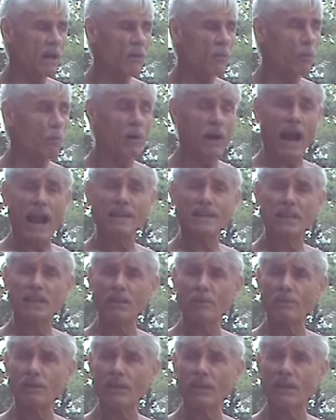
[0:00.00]
What I did in
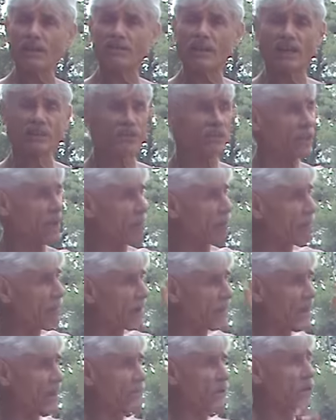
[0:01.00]
the beginning is I just said, I'm gonna
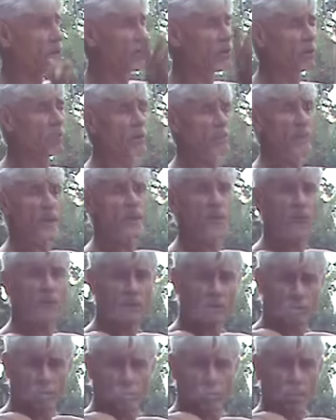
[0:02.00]
make it every year a little bit better and
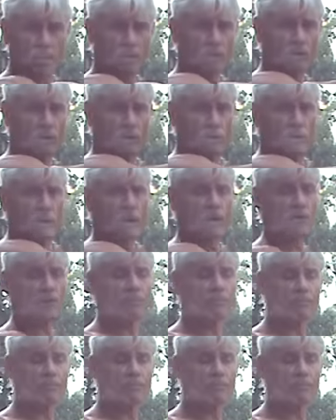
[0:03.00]
a little bit better and a little better.